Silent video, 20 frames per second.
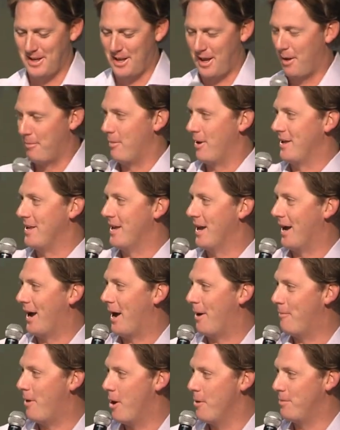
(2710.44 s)

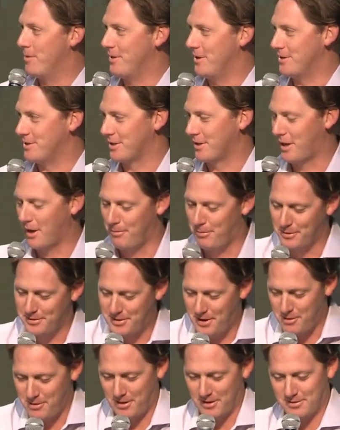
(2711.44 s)
I'm hoping there's a couple
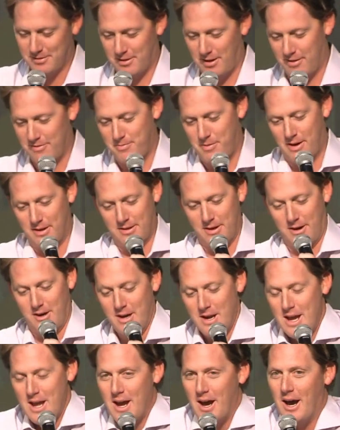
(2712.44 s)
donuts left back here.